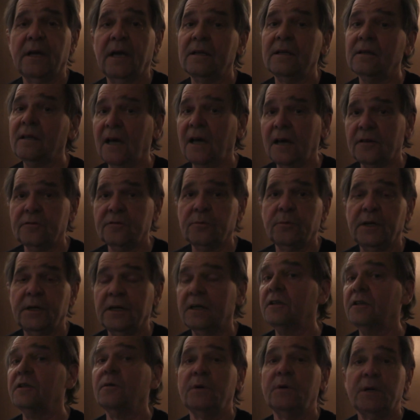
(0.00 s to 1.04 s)
and last week
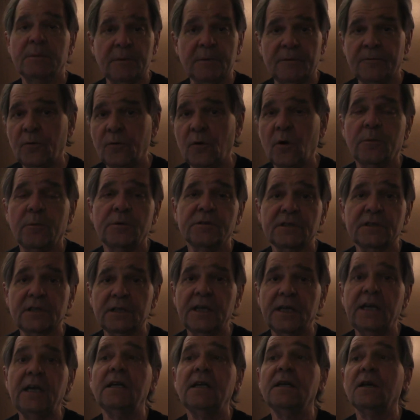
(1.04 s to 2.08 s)
and the week before was
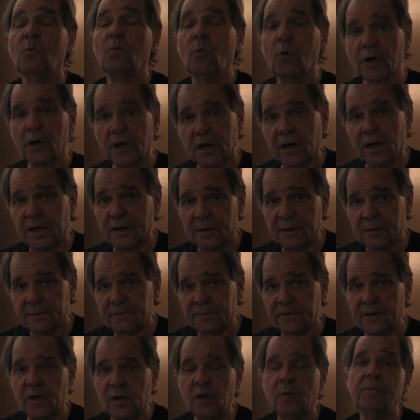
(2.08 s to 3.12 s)
clean and work on our
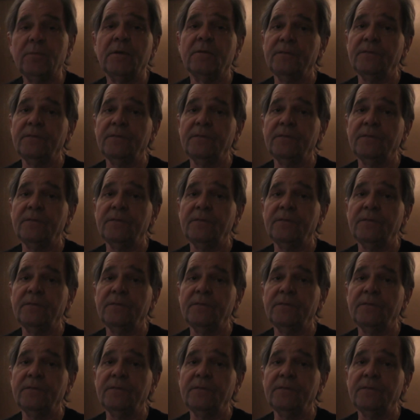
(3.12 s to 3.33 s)
film.